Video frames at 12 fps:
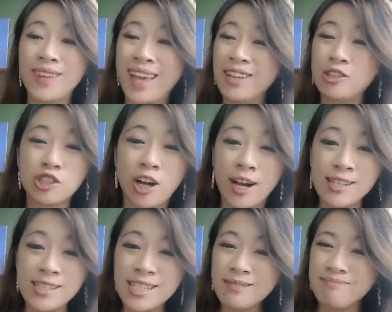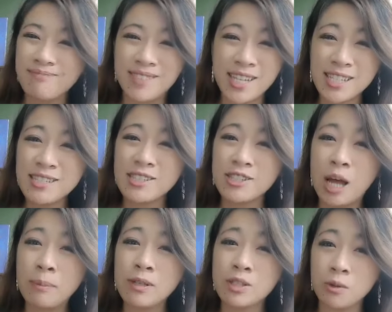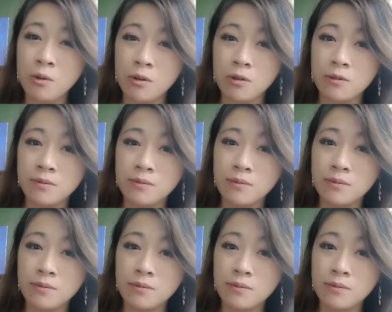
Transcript: and your content doesn't stop the scroll.